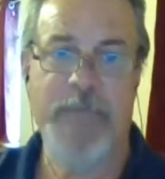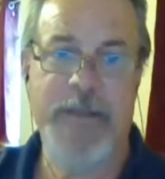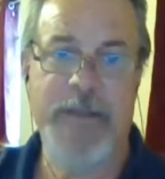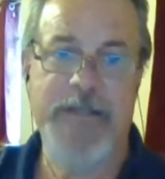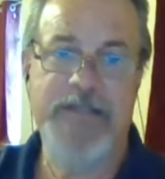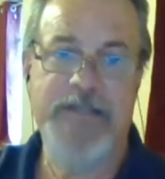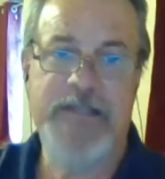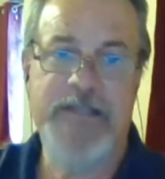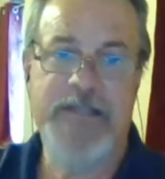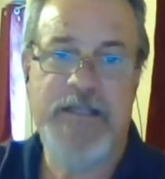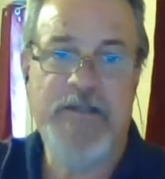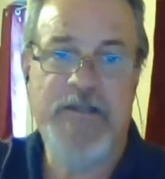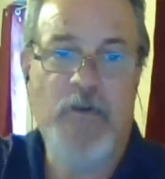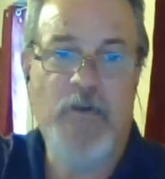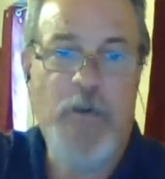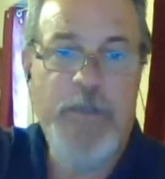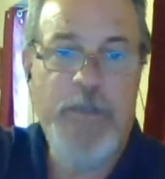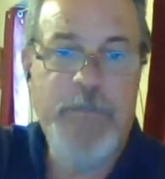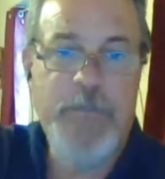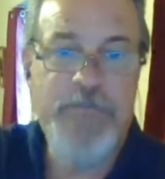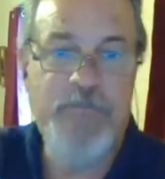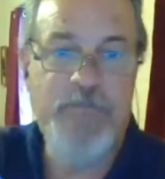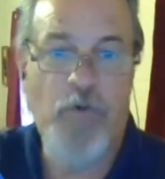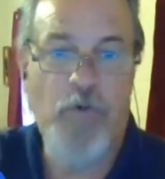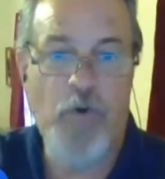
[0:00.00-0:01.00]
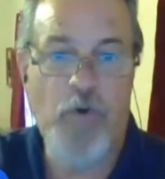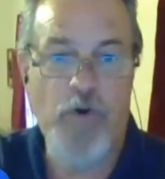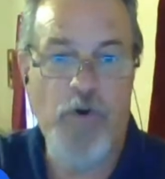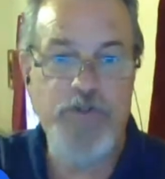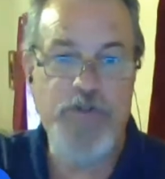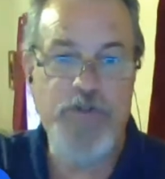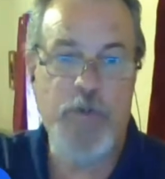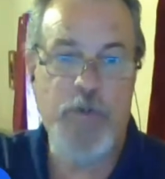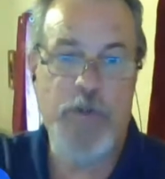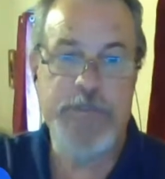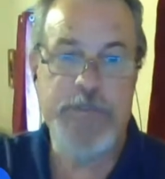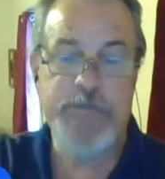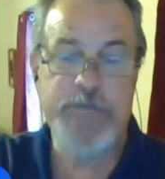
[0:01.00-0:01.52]
Because then the week before,
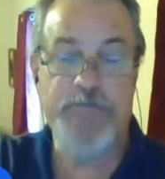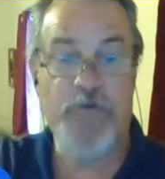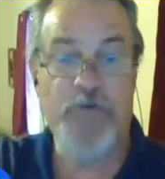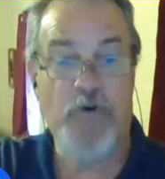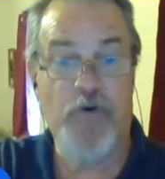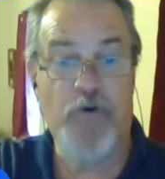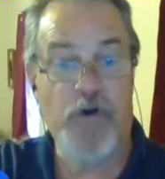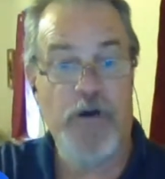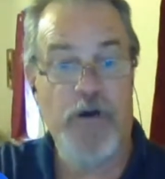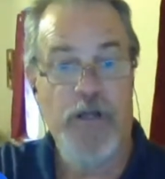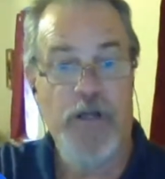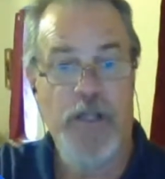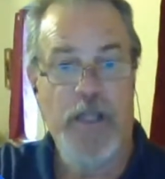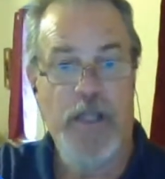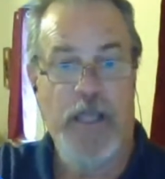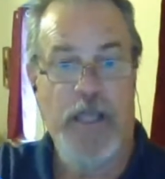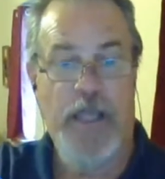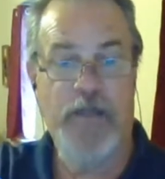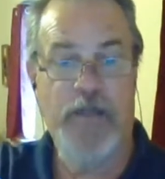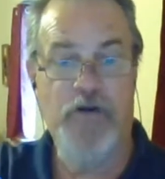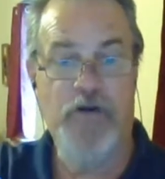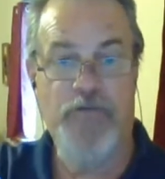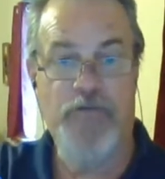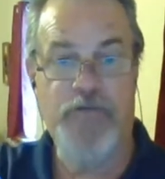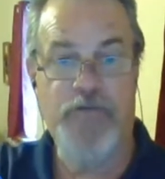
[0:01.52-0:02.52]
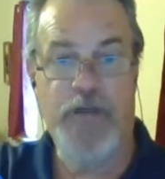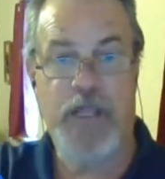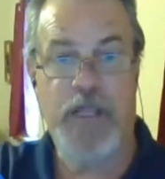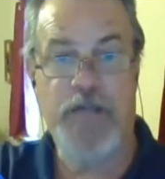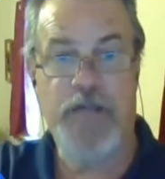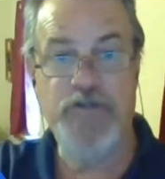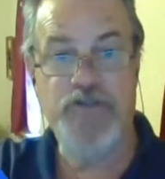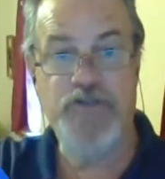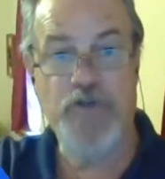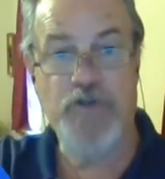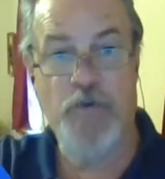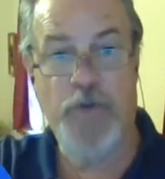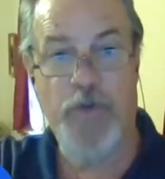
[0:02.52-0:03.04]
2 weeks before, hey, don't forget,
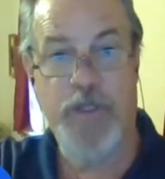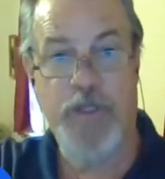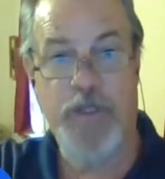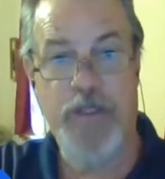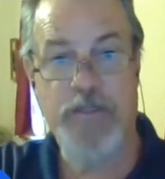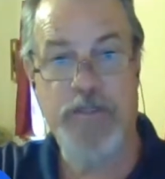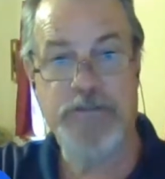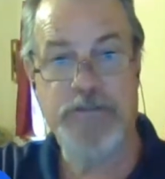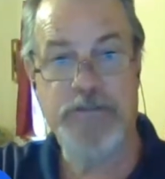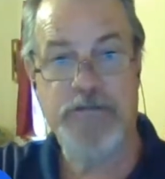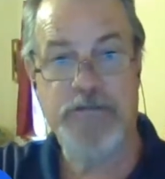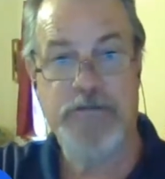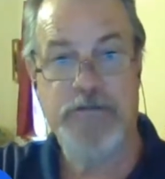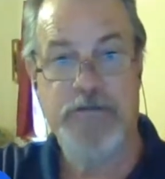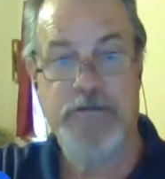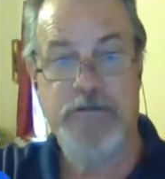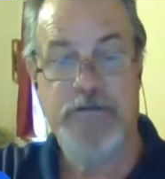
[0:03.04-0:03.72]
in 2 weeks,